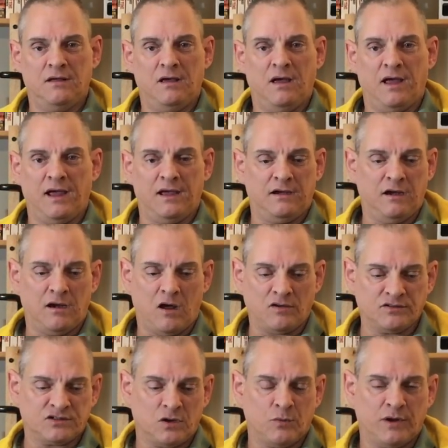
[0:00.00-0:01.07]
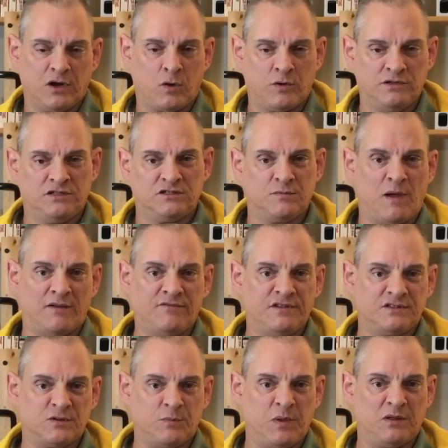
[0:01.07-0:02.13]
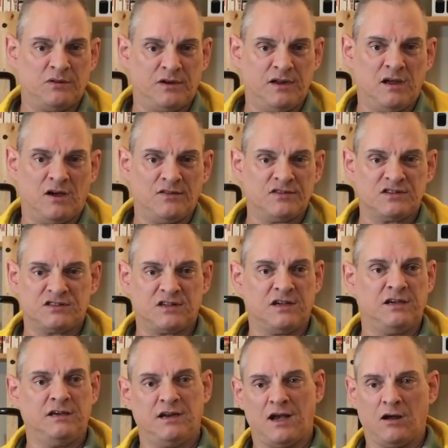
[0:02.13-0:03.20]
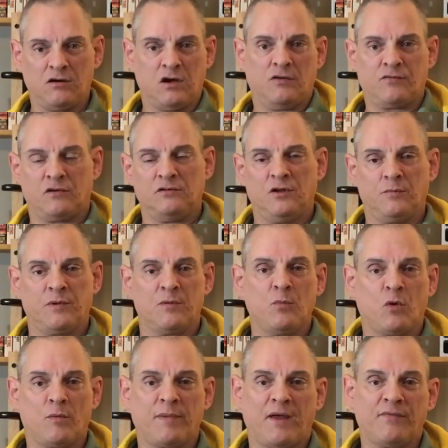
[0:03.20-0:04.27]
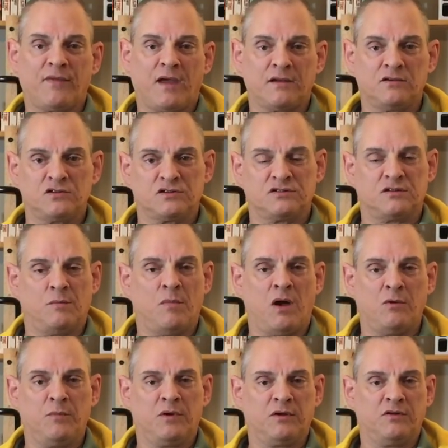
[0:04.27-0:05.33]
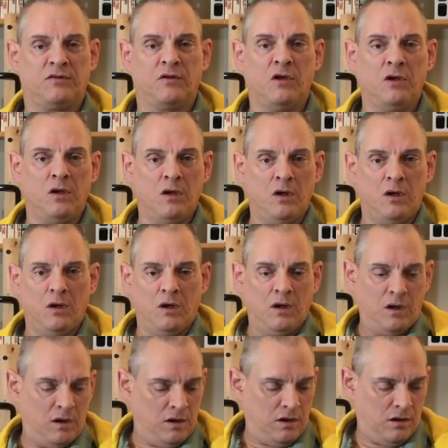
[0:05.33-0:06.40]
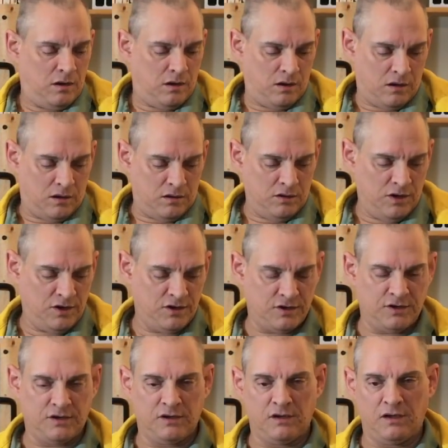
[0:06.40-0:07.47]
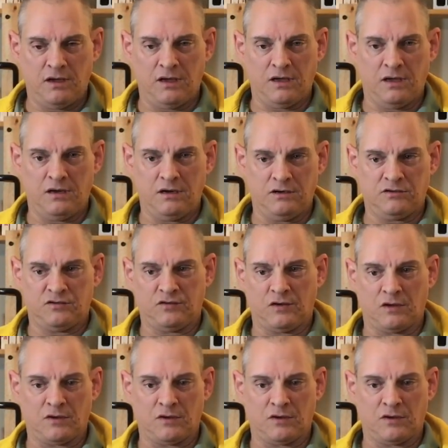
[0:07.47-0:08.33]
And it also increases my visibility on the scene, and I'll cover a little bit more about that in just a moment. And it